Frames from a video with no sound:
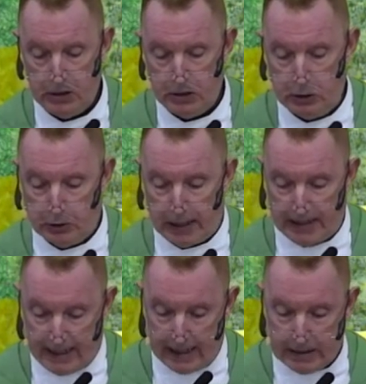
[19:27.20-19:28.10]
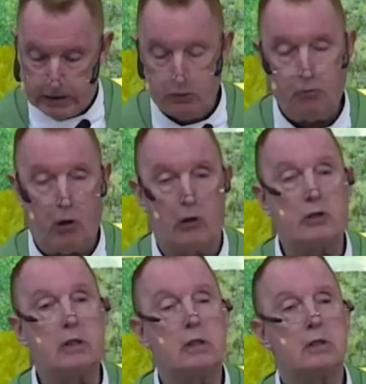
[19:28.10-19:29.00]
you can get to
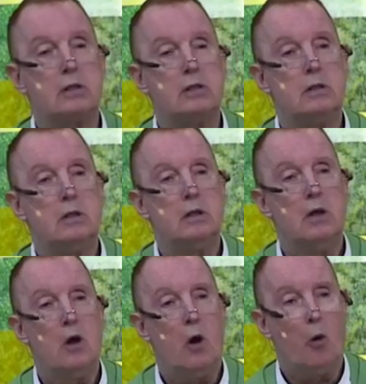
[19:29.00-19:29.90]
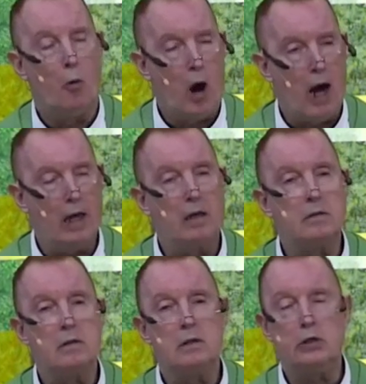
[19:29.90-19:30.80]
work while
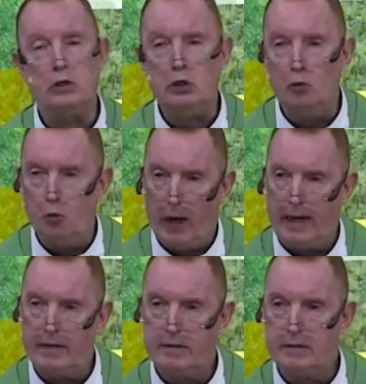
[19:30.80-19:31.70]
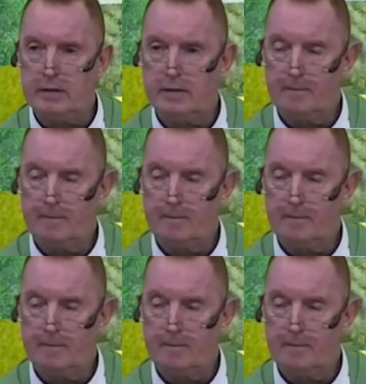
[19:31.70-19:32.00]
you wait.